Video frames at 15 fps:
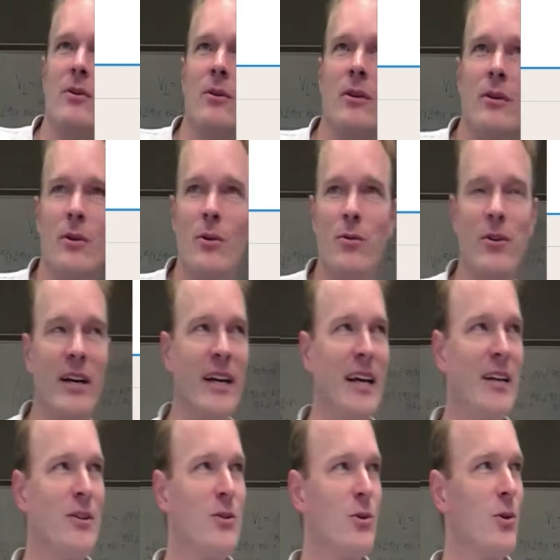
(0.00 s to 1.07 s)
you're our new
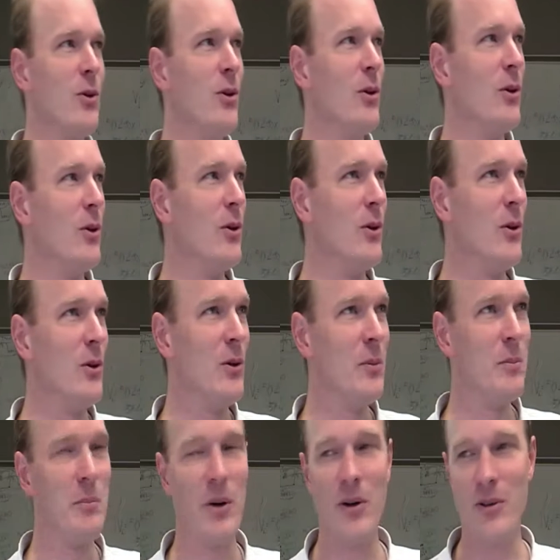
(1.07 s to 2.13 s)
financial
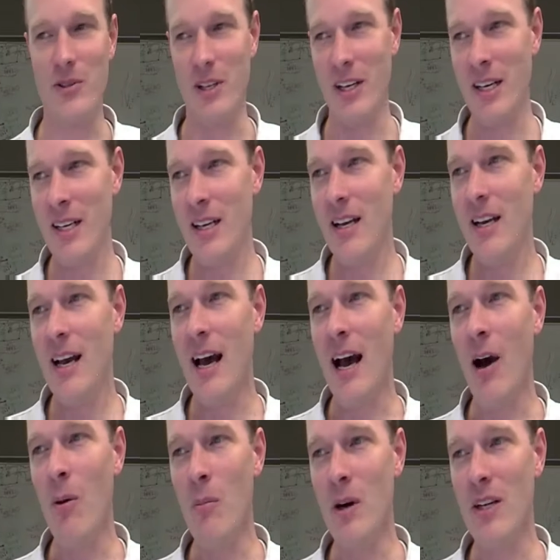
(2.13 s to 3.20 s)
person.
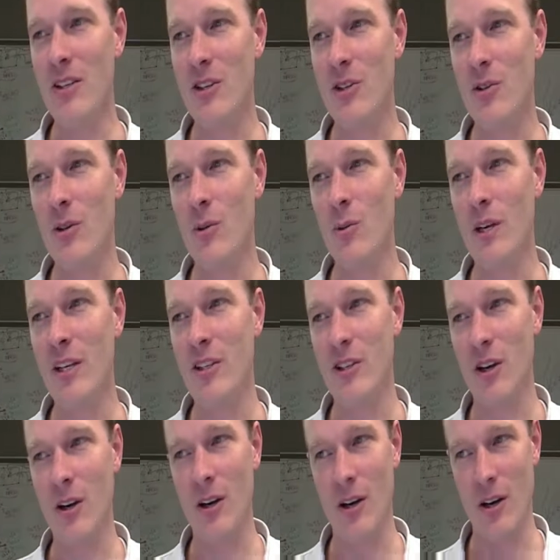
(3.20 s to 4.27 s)
How much should we
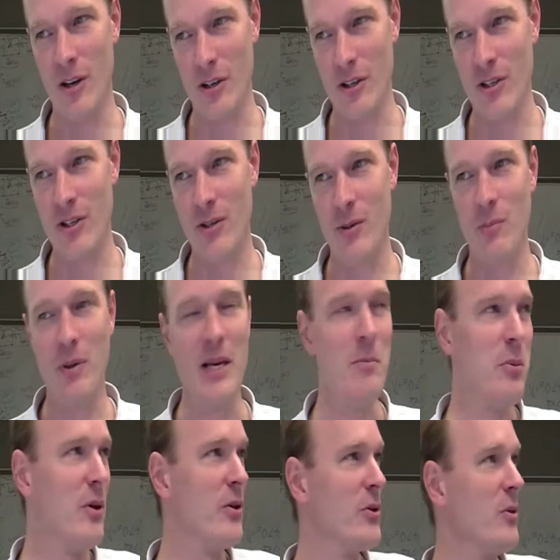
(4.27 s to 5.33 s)
charge
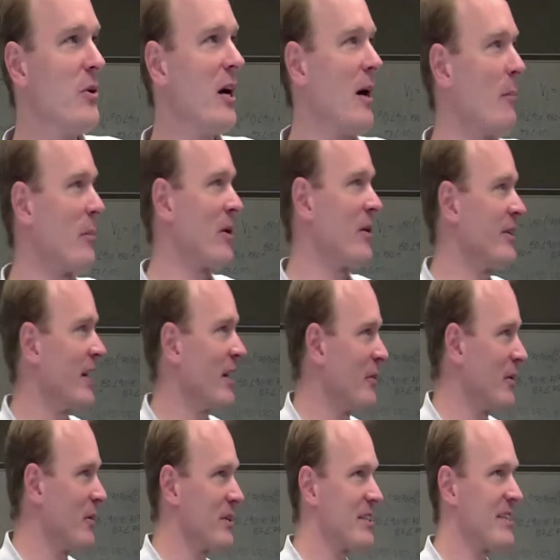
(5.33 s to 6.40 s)
people to not burn down
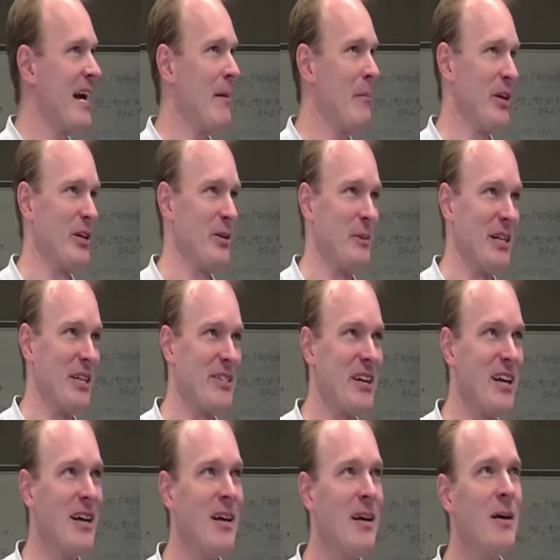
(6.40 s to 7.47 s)
their establishments?
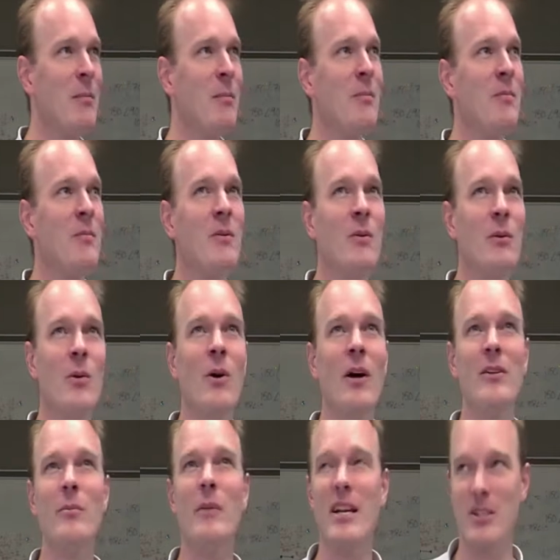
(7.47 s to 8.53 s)
You want
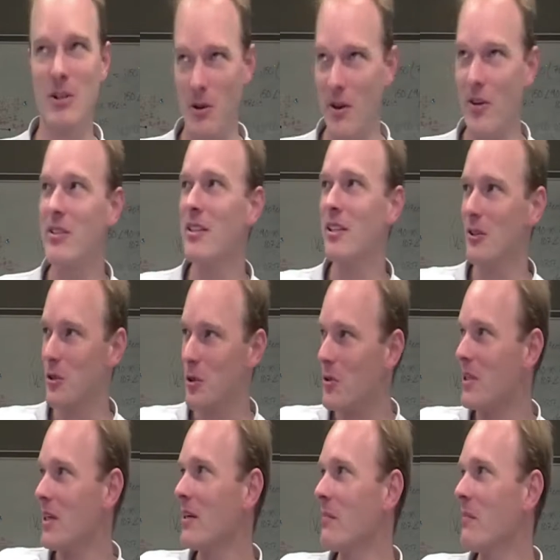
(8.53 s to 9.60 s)
to make sure they're still
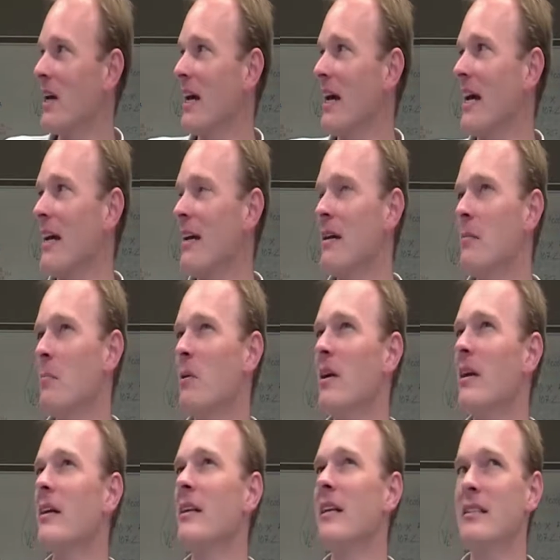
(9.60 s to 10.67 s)
choosing to pay, but
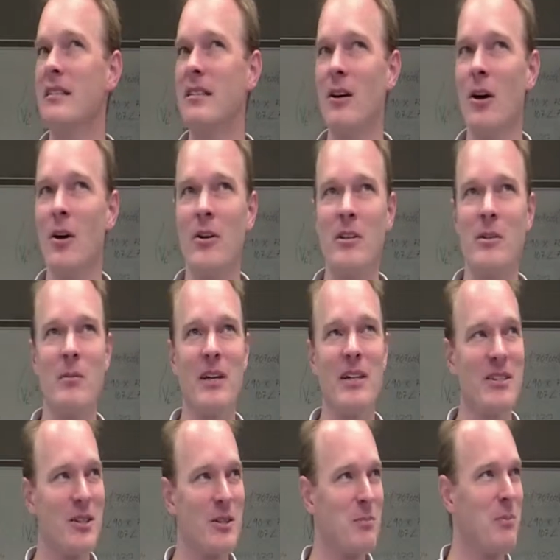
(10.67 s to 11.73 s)
it needs to hurt as
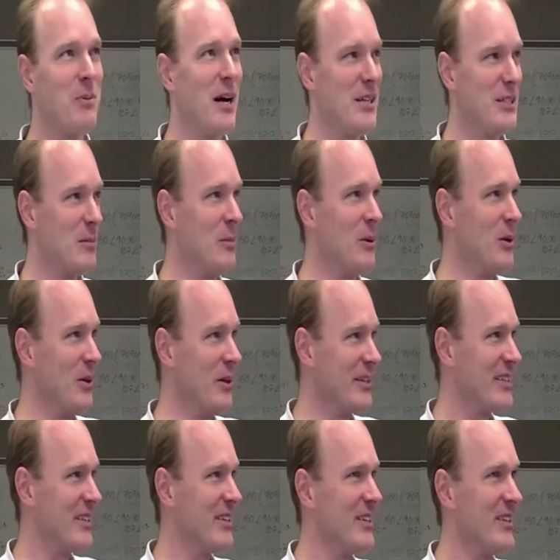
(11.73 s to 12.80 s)
much as possible
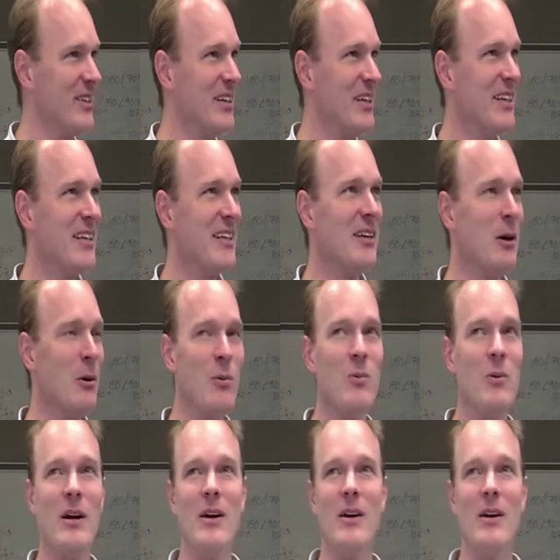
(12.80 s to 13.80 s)
until, we want